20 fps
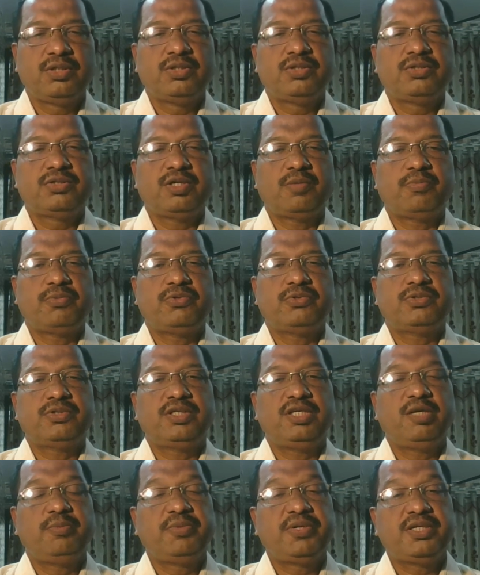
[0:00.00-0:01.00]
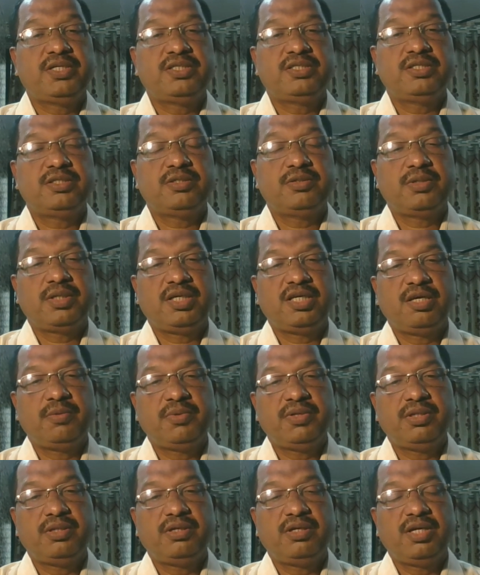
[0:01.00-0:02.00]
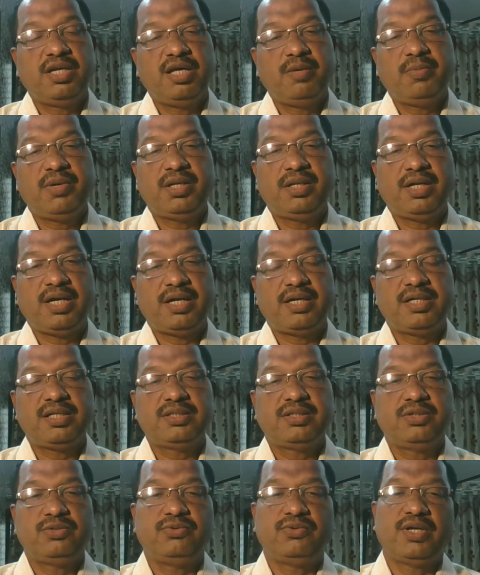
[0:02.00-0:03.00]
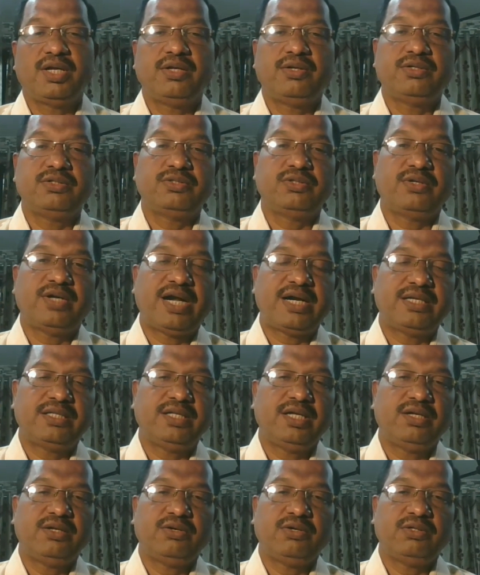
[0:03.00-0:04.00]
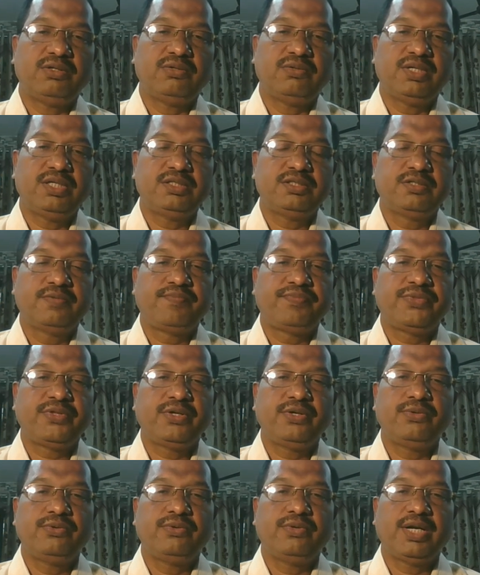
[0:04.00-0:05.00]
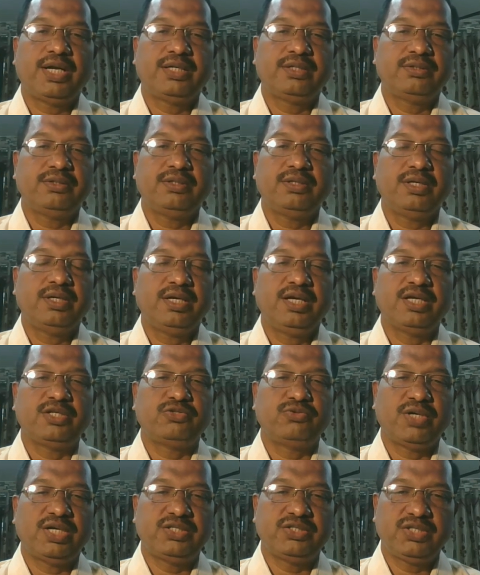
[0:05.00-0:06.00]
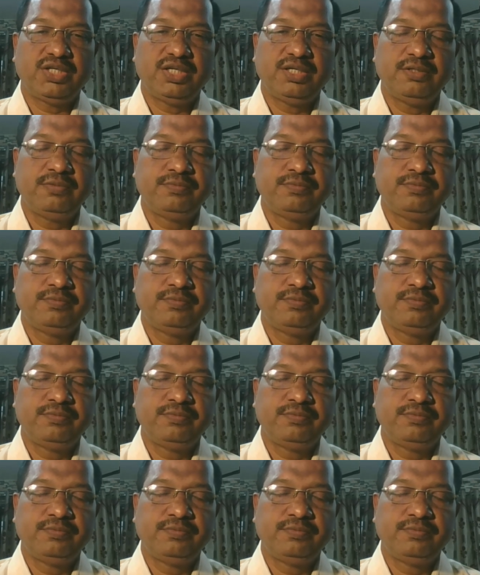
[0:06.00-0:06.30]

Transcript: Suppose if it is given the name and the address, you can also write there. Otherwise, you write the XYZ